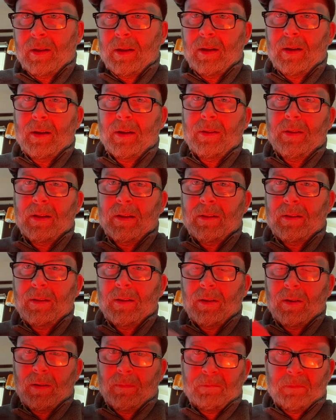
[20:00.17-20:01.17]
The
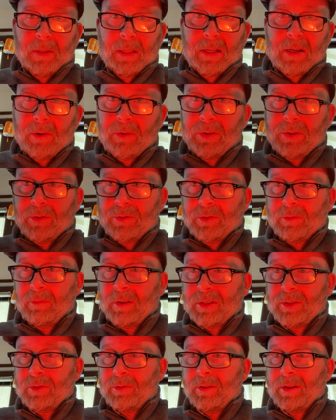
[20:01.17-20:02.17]
characters in
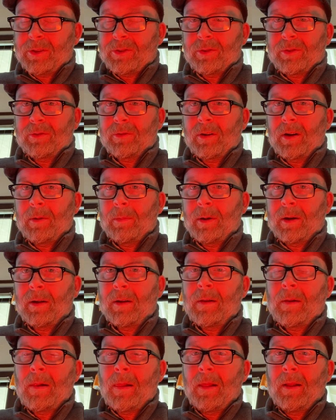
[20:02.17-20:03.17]
restoration drama,
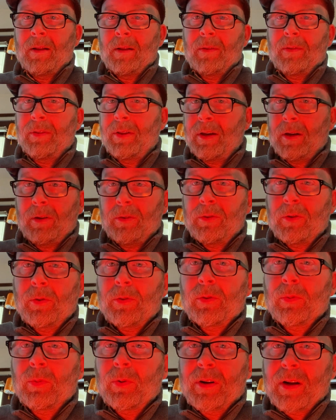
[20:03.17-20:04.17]
they all know
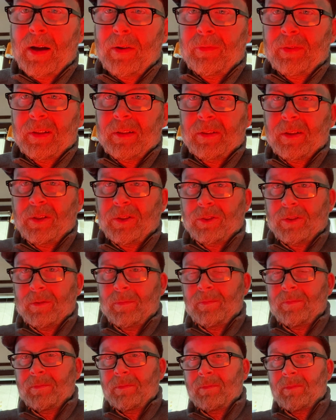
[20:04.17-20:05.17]
the word
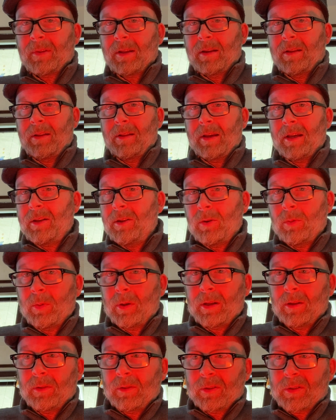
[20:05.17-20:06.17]
affectation. They know what
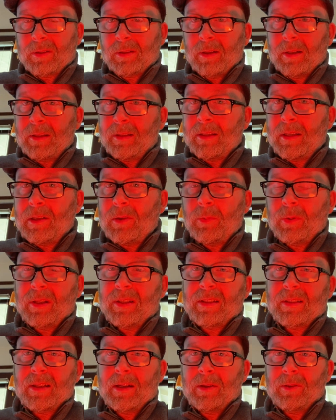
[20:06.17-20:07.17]
it looks like. They know what it
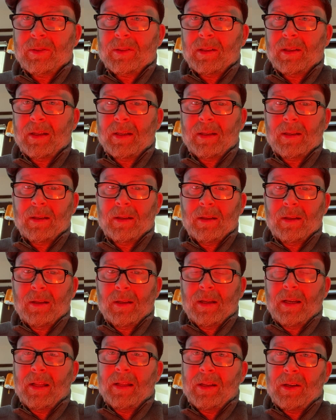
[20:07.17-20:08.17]
sounds like.
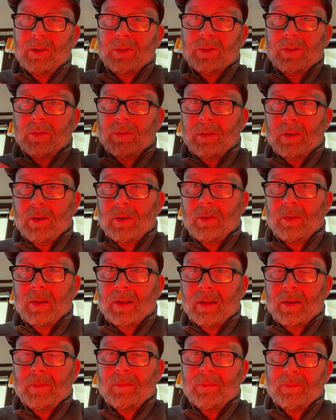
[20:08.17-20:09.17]
And they also know that